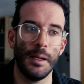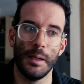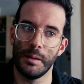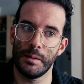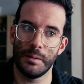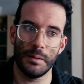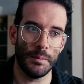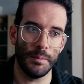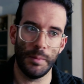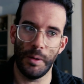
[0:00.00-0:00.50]

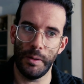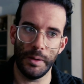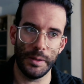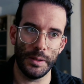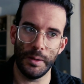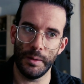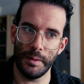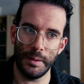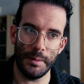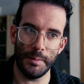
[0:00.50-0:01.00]
Some others
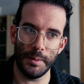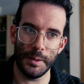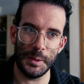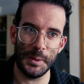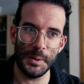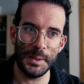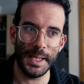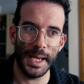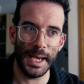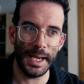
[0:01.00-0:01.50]
don't even
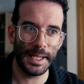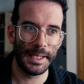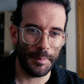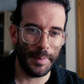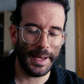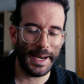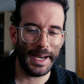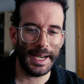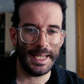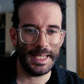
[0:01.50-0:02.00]
use that.
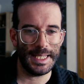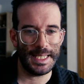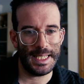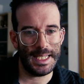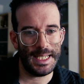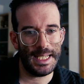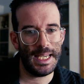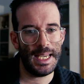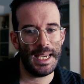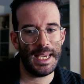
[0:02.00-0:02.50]
But I can
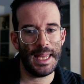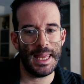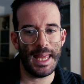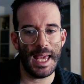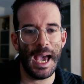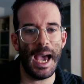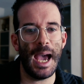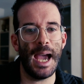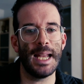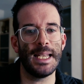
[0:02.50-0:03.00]
see
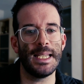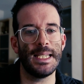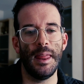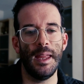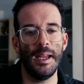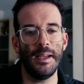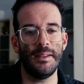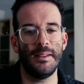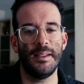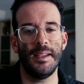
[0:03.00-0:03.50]
that
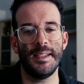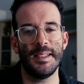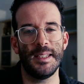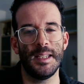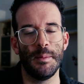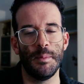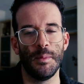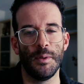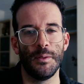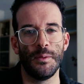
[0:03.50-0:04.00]
this
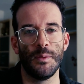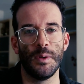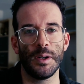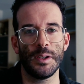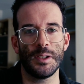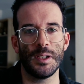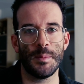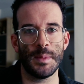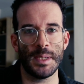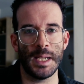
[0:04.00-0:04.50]
system of work
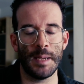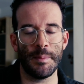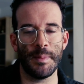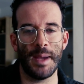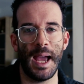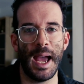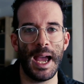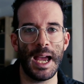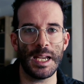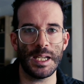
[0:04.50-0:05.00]
sometimes
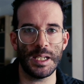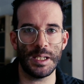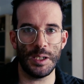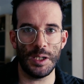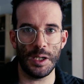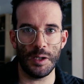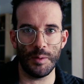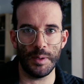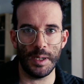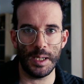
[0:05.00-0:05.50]
has
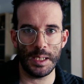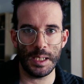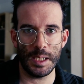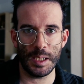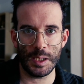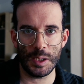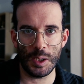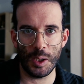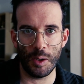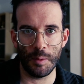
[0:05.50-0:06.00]
generated
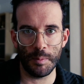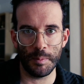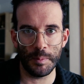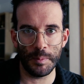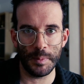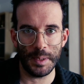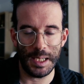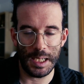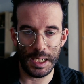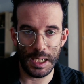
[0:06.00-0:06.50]

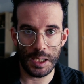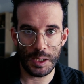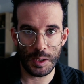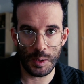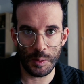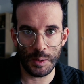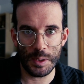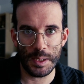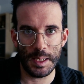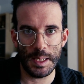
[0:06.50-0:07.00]
some
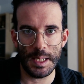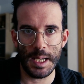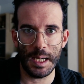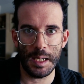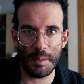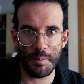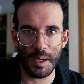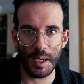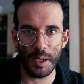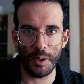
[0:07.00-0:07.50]
issues in the
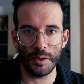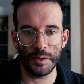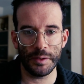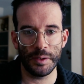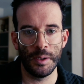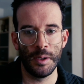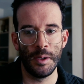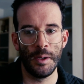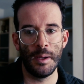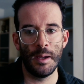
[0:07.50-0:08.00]
animators.
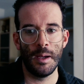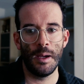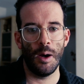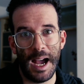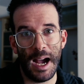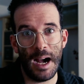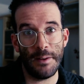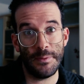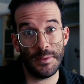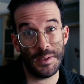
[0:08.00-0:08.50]

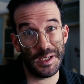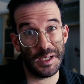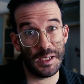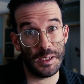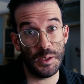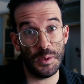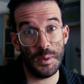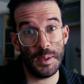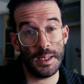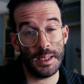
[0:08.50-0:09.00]
After
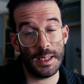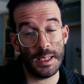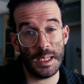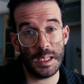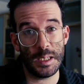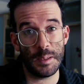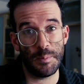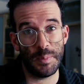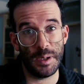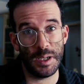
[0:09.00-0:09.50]
doing
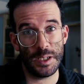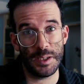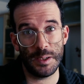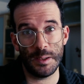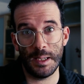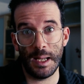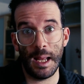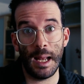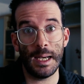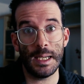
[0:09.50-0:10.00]
this
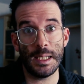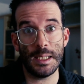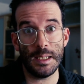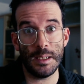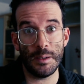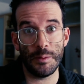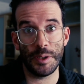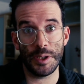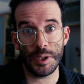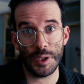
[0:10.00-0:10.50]

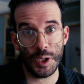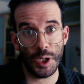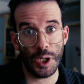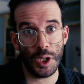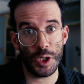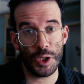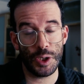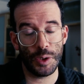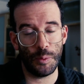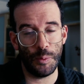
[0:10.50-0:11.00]
personality
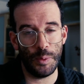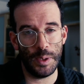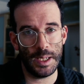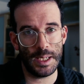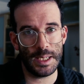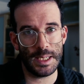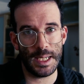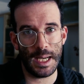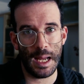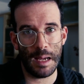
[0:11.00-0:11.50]
research, we
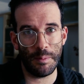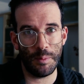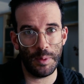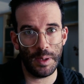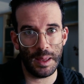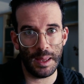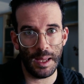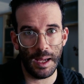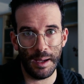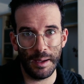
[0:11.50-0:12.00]
ended up
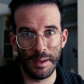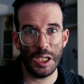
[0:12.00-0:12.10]
with a